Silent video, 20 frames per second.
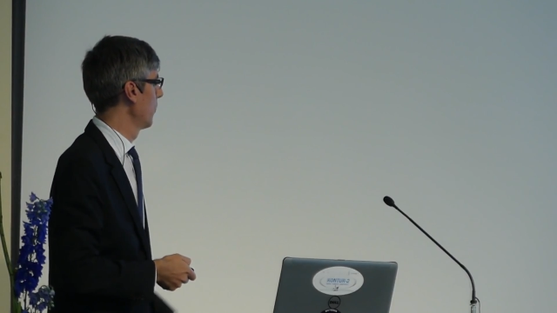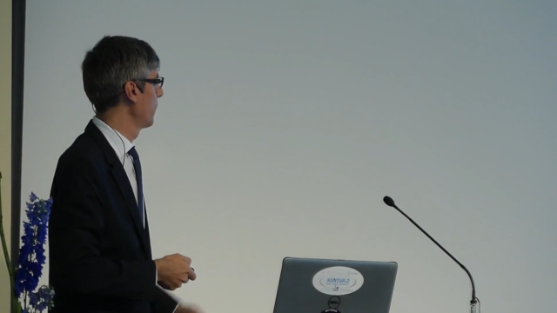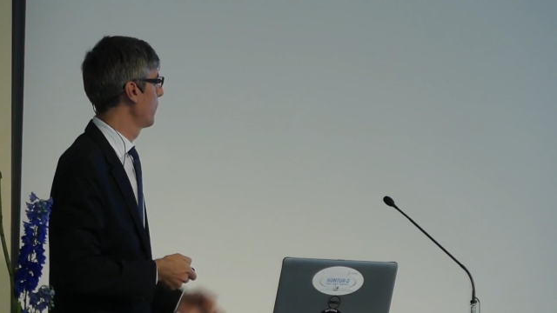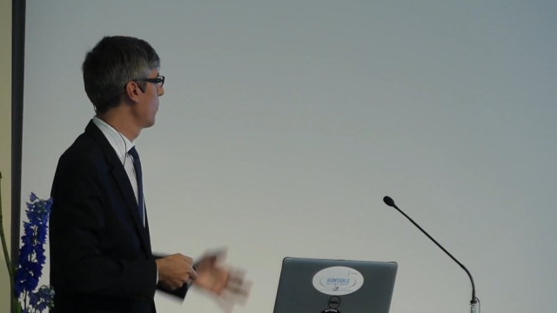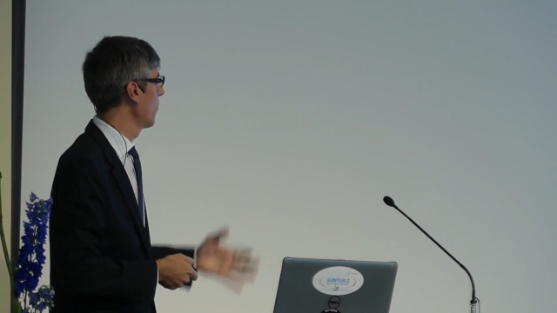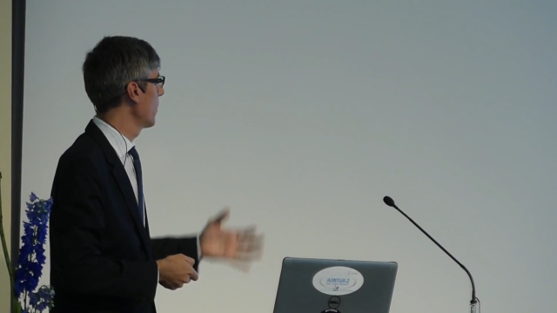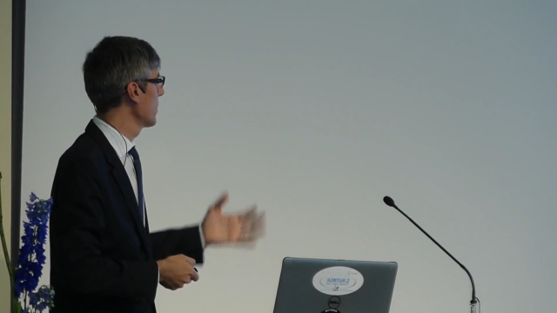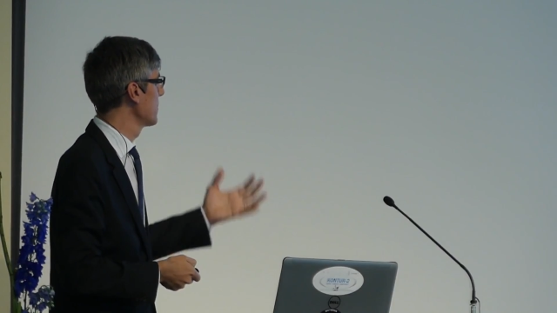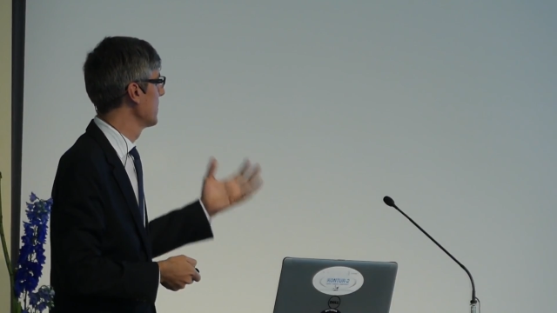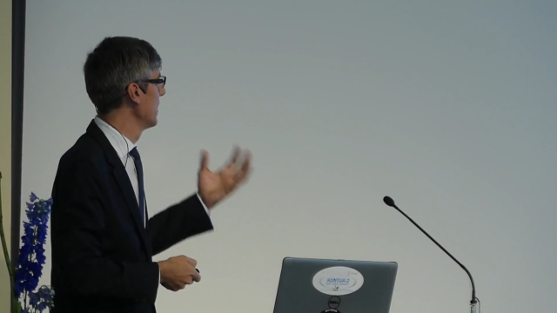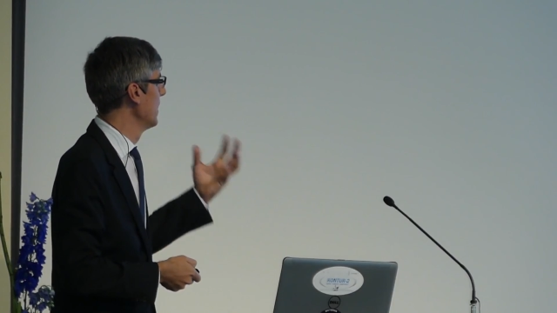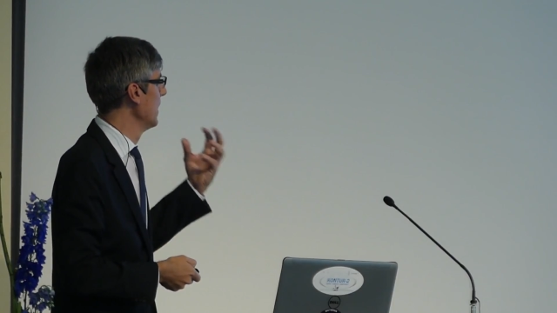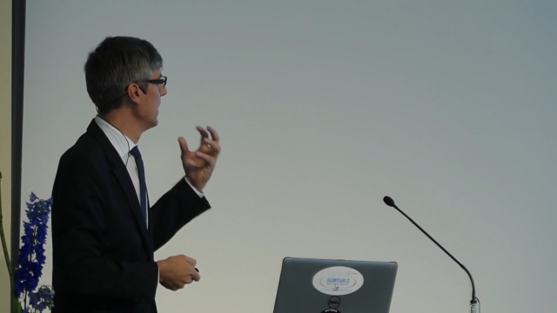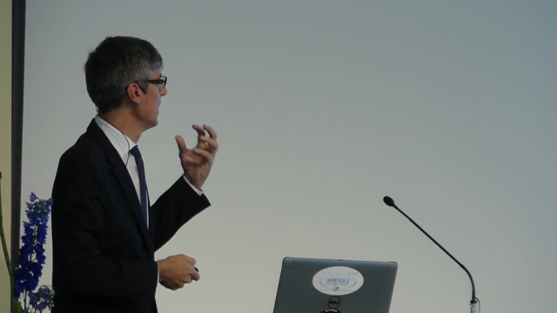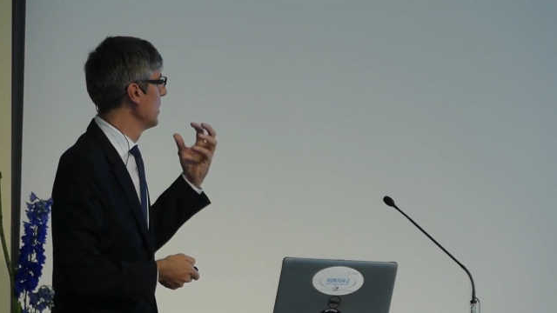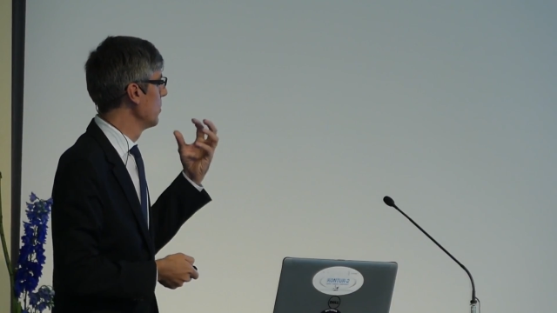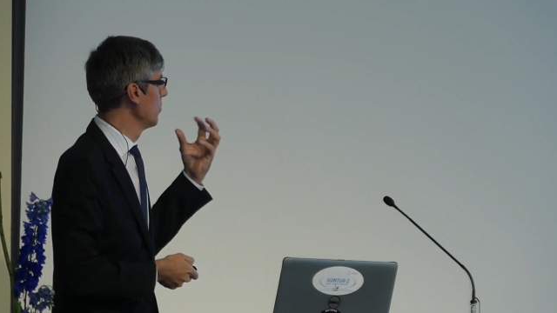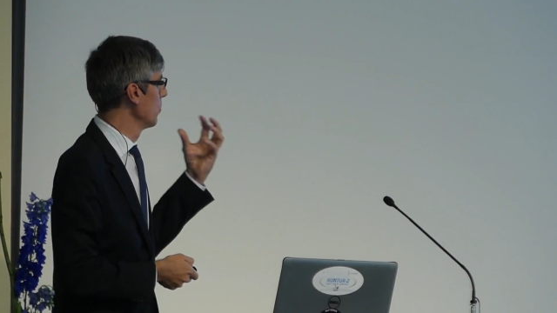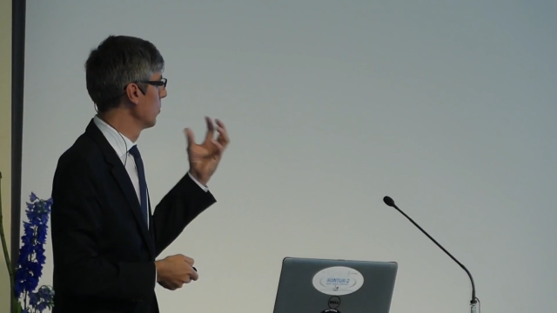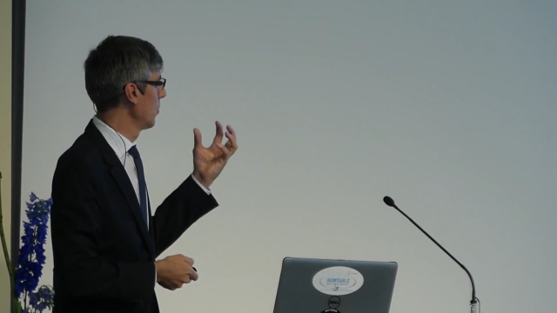Of course,
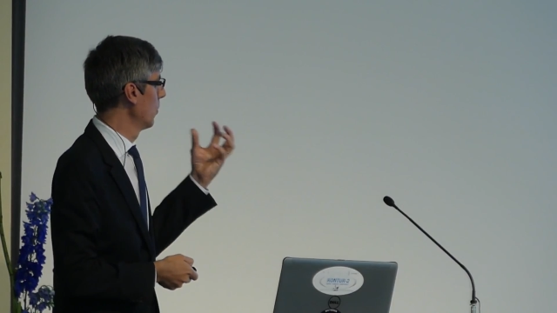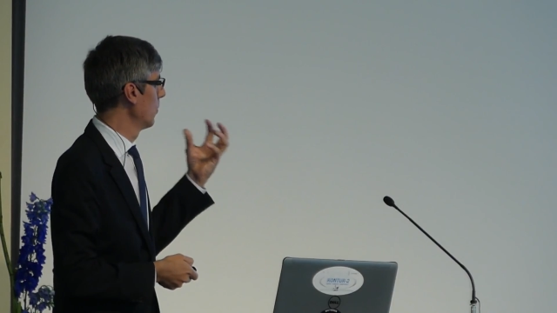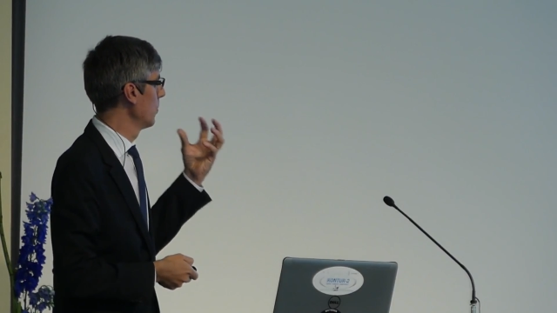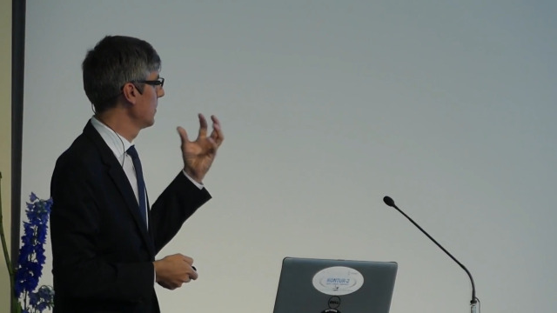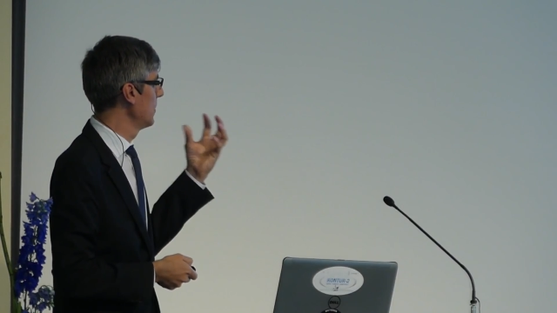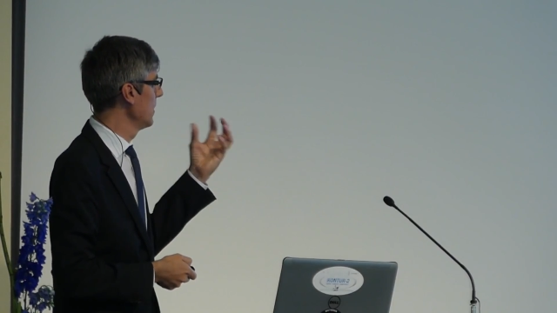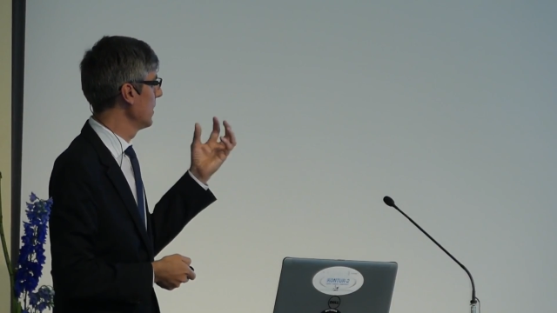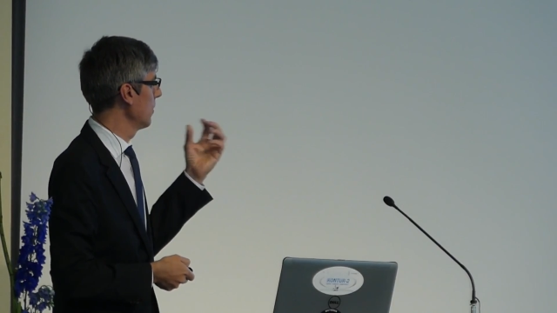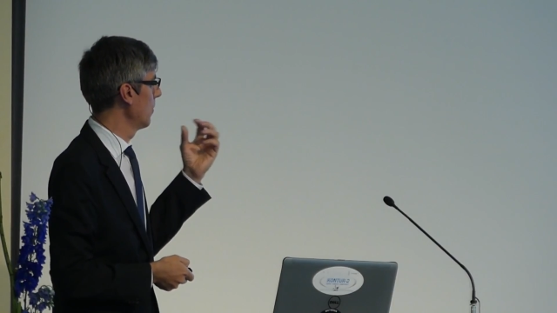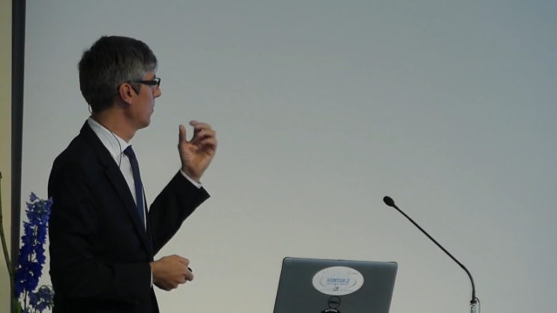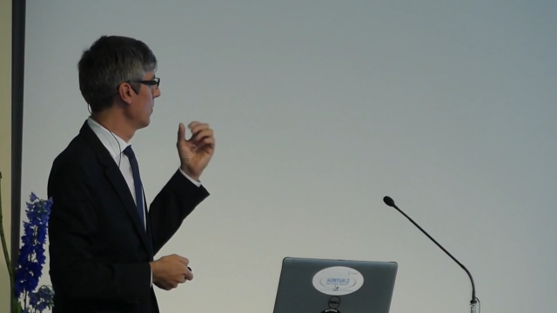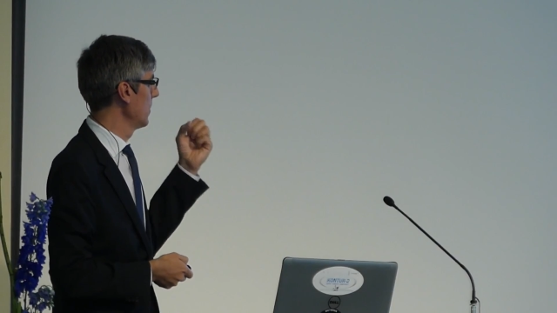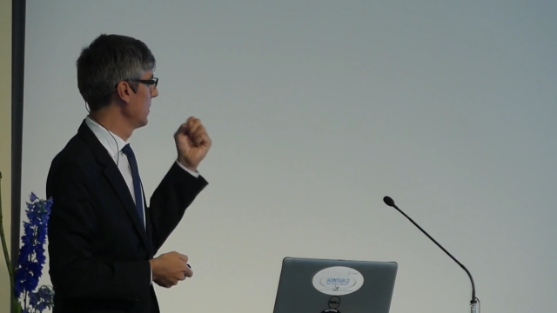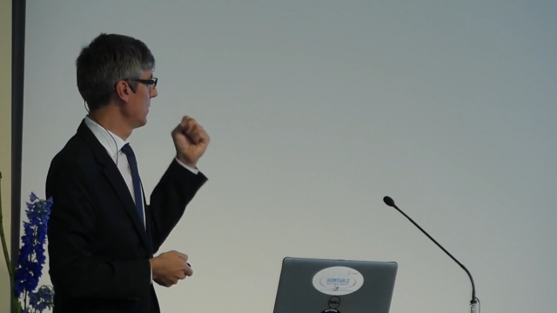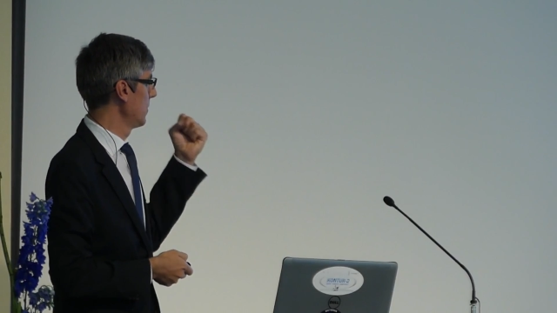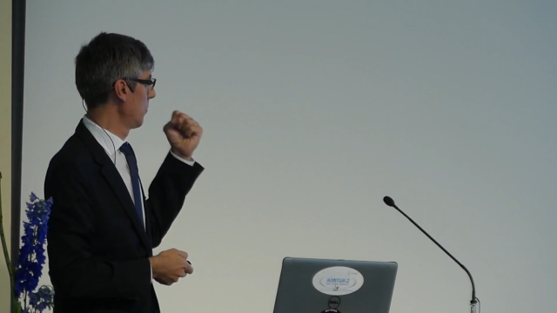you don't need only